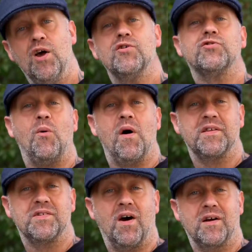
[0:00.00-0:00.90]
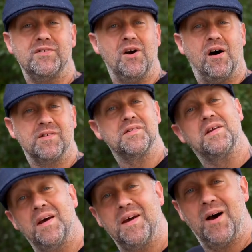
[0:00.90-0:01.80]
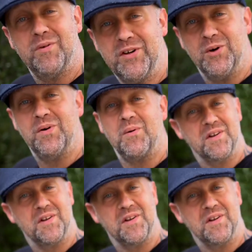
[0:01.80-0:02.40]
So I want to talk to y'all today. How we doing? I want